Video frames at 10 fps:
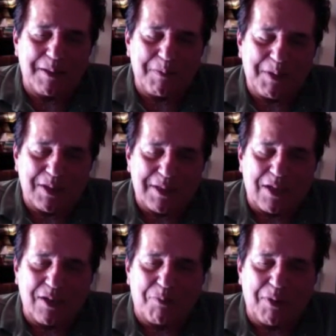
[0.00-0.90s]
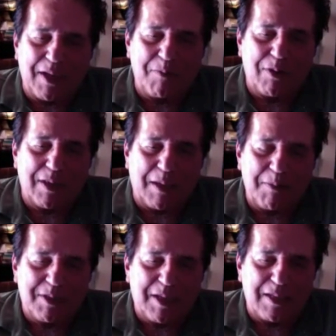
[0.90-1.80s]
because they couldn't play anymore. They came
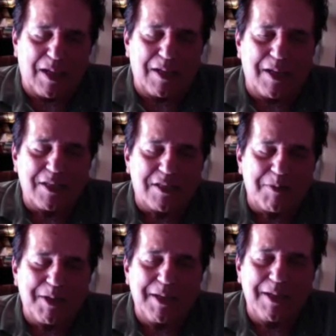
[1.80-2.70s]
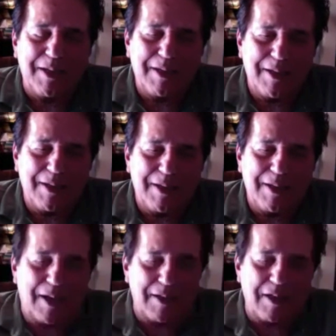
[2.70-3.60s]
and sat down next to me,
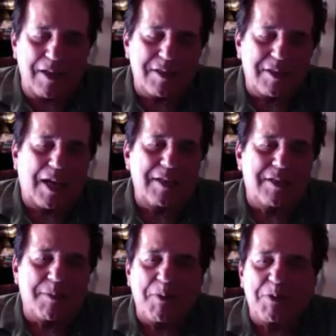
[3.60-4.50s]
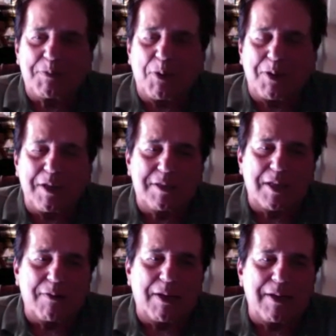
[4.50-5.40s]
and on the other side, somebody was smoking a
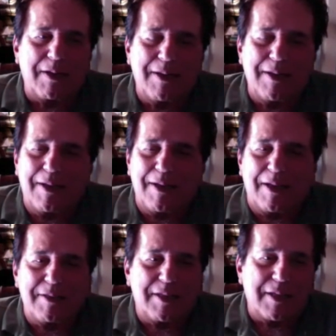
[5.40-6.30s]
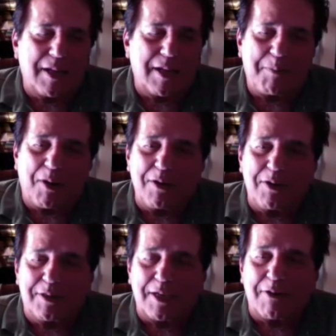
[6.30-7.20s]
cigarette. And I said, "Can I borrow
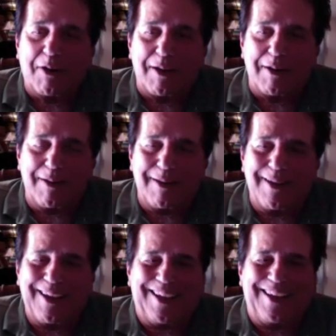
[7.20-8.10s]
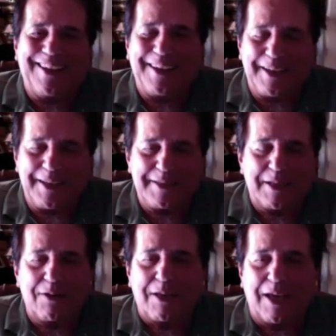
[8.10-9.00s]
your cigarette?" He
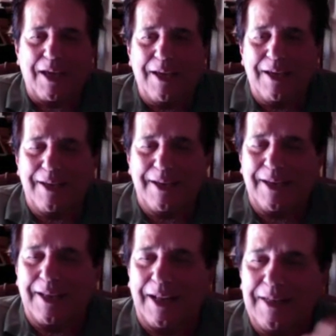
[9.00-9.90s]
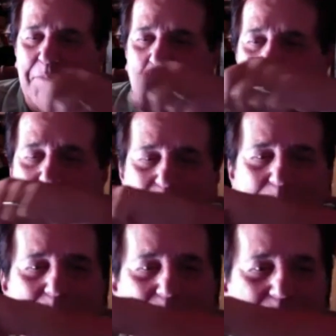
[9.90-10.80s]
said, "Okay." And I did moxa
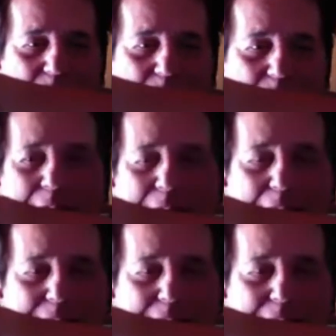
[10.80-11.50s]
with the cigarette on